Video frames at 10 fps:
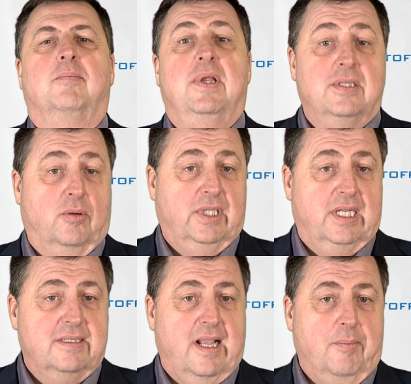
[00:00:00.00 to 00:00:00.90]
Please note the
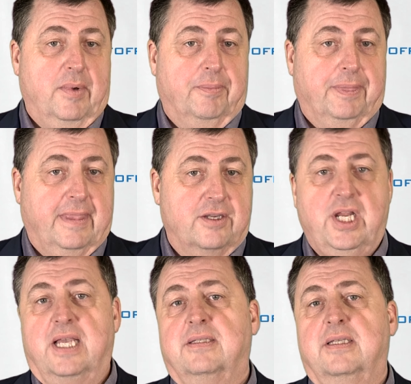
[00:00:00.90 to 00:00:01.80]
disclaimer. The
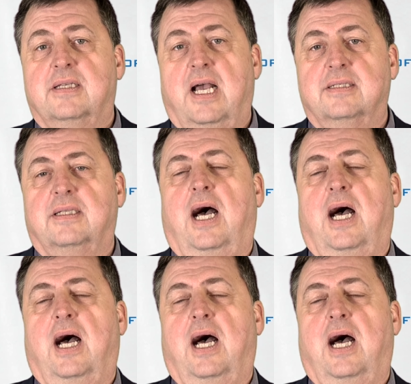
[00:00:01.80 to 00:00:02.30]
shares discussed